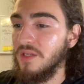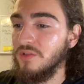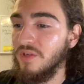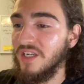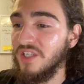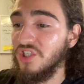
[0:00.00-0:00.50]

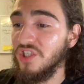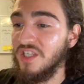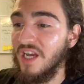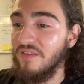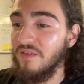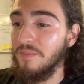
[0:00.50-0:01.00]
so I can just
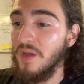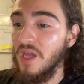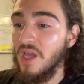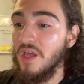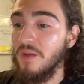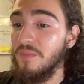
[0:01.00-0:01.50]
have them
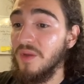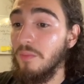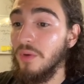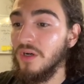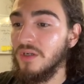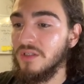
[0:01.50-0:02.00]
be
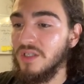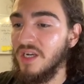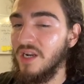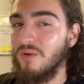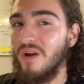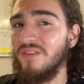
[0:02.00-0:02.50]
books and
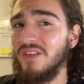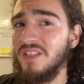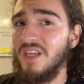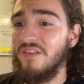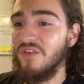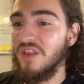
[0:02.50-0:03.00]
I don't have to
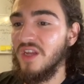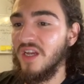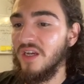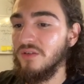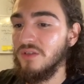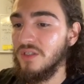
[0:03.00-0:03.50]
see everything
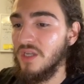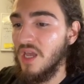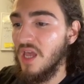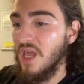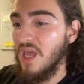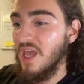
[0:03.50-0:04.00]
else.
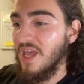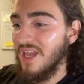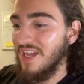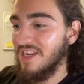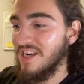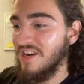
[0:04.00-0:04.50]

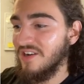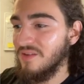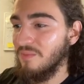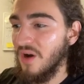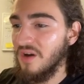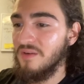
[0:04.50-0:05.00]
And here at
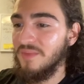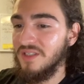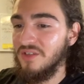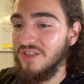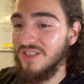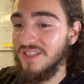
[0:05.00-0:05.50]
the bottom,
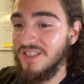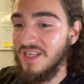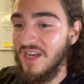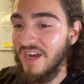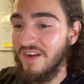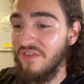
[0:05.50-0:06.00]
as you can
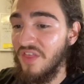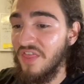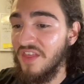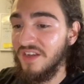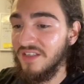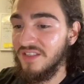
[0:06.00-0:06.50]
see, I have
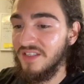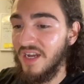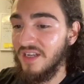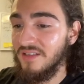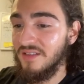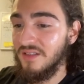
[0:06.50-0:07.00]

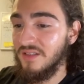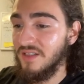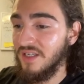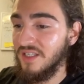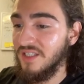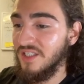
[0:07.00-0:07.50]
thinkstats
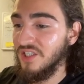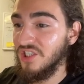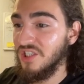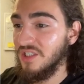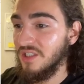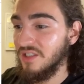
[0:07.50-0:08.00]
2nd
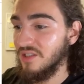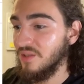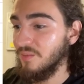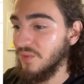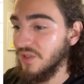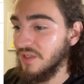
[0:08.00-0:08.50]
edition. It's
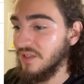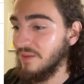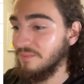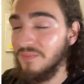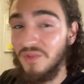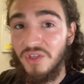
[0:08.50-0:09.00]
a book, and
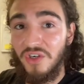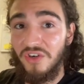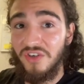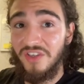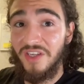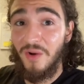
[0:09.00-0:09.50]
I'm
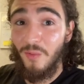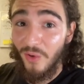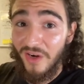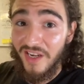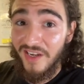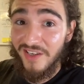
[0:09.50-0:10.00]
currently
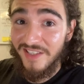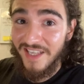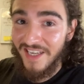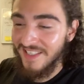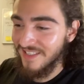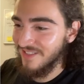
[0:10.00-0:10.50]
working on
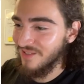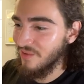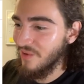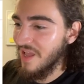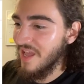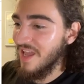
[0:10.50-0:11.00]
that.
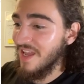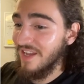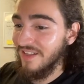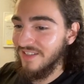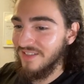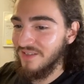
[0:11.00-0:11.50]
So
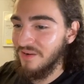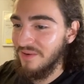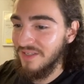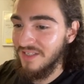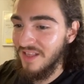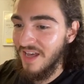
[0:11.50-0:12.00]
let's go
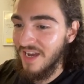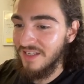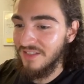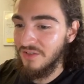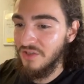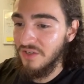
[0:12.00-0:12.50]
into
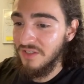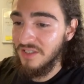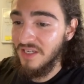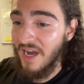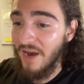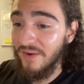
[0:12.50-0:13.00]
that. So you can
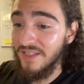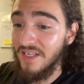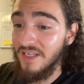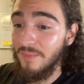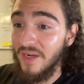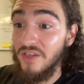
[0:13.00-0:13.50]
see how I
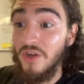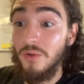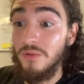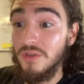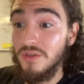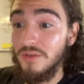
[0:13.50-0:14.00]
take my
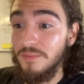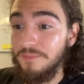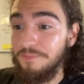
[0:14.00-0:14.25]
notes.